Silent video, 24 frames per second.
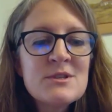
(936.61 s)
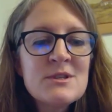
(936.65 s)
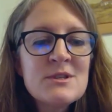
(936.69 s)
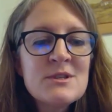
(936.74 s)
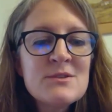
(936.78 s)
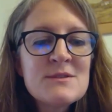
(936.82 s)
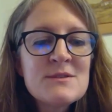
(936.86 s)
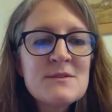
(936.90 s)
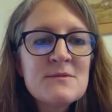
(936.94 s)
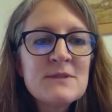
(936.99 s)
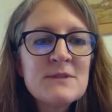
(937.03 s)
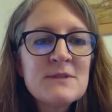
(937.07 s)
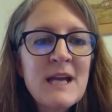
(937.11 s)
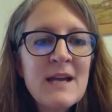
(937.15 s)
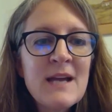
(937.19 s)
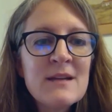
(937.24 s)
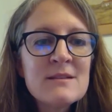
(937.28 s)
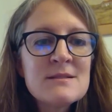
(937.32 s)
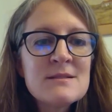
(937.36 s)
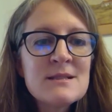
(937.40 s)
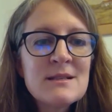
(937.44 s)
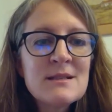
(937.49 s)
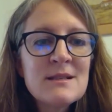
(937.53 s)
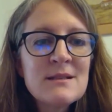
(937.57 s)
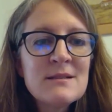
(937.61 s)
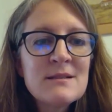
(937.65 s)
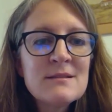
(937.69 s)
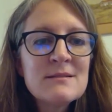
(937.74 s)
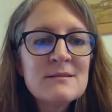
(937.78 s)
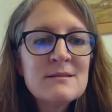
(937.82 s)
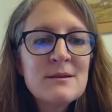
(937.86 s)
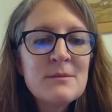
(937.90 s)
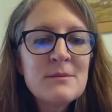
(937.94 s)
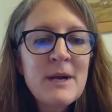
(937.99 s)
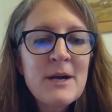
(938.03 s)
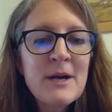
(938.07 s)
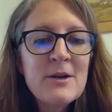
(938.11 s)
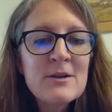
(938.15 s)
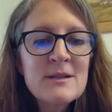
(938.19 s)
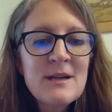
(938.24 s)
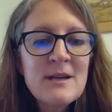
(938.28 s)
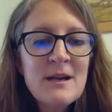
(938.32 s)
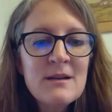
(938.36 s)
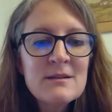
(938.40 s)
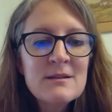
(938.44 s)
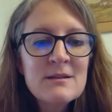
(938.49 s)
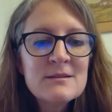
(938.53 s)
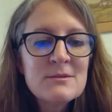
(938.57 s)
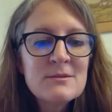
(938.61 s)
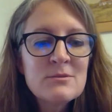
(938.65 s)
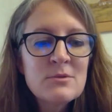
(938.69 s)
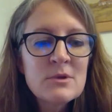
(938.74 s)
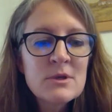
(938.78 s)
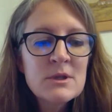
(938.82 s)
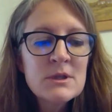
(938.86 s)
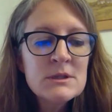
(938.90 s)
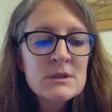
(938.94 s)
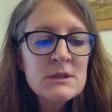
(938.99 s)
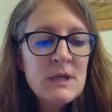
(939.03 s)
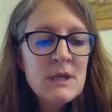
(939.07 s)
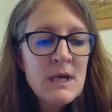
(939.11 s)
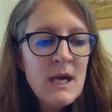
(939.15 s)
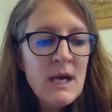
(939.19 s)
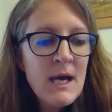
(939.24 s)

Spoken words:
use of land in America and the world.